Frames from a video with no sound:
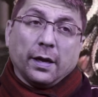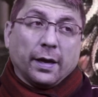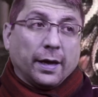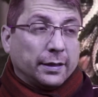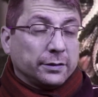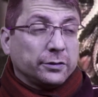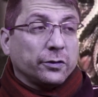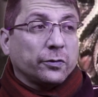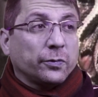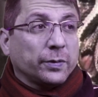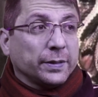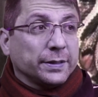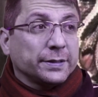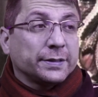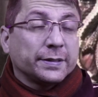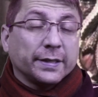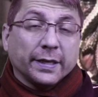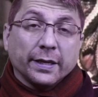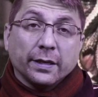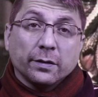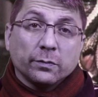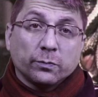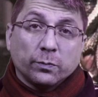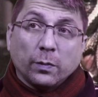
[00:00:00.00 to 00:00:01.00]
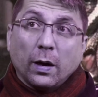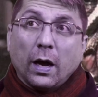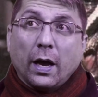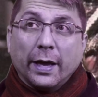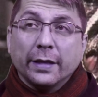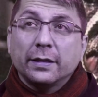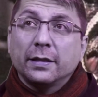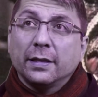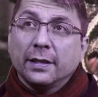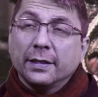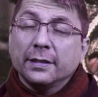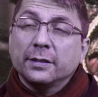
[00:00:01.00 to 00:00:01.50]
And there is
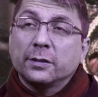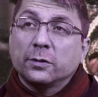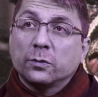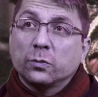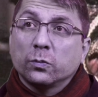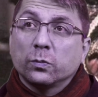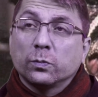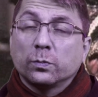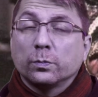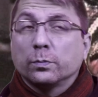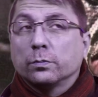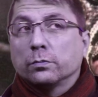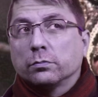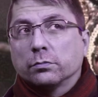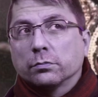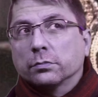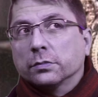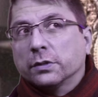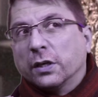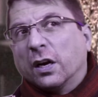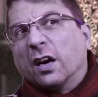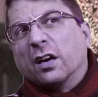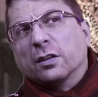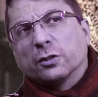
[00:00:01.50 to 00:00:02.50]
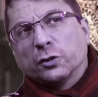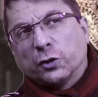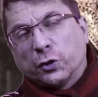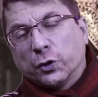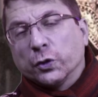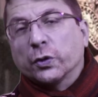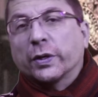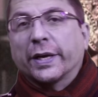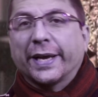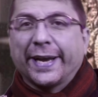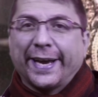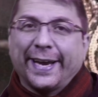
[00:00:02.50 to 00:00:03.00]
there are
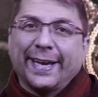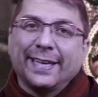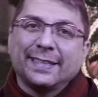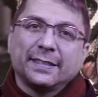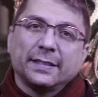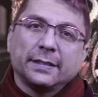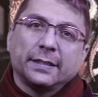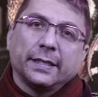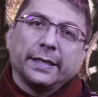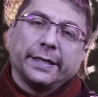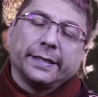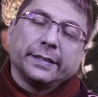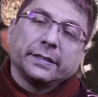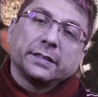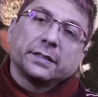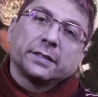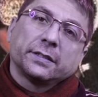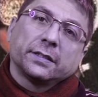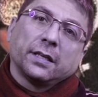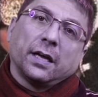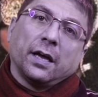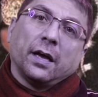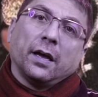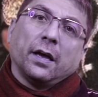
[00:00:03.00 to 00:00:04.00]
two candidates